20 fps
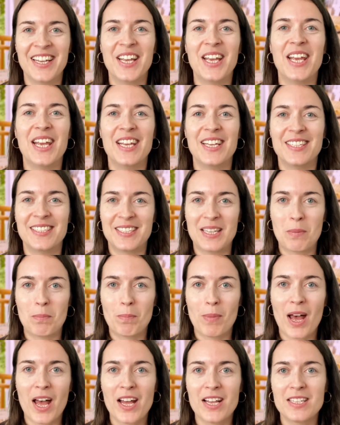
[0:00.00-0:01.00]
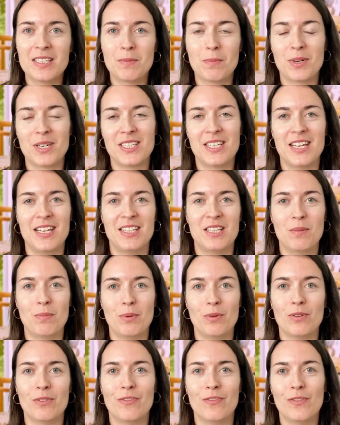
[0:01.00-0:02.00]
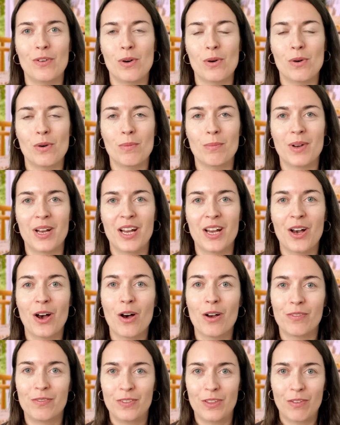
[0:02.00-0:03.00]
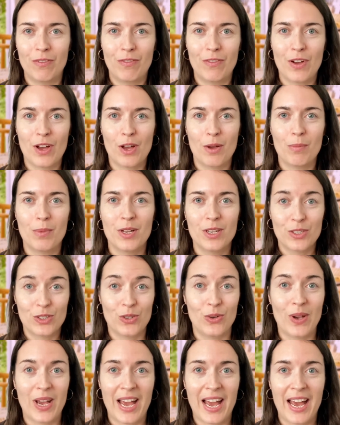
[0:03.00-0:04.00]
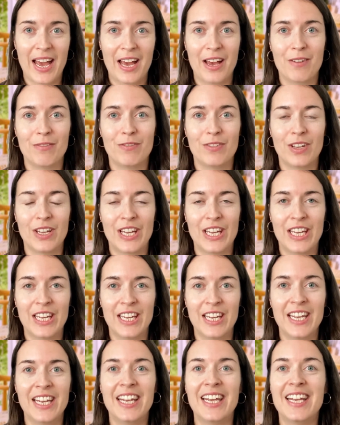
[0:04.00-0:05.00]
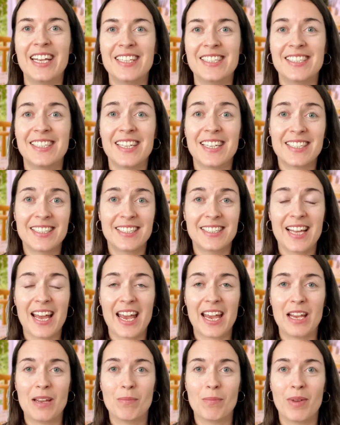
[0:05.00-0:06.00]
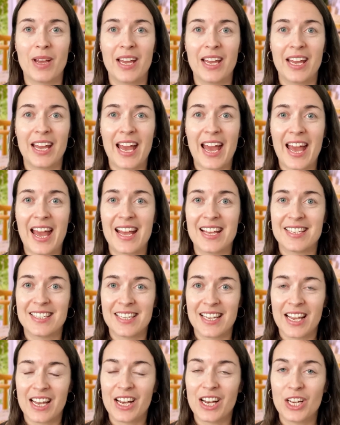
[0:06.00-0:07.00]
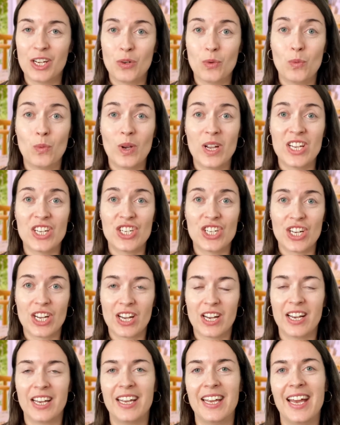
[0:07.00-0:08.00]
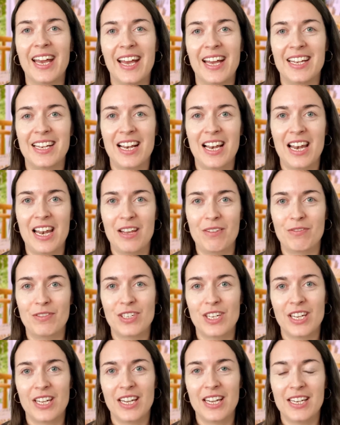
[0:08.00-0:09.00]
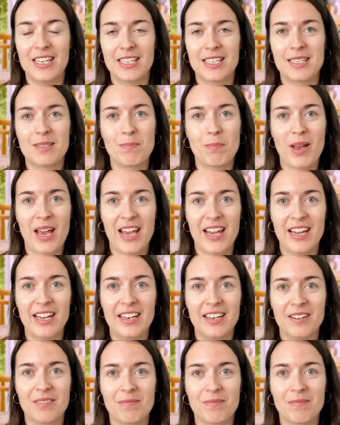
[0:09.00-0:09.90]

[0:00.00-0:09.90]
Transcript: is the past participle form of the verb to have. It's the same as I wish I had lived in Spain.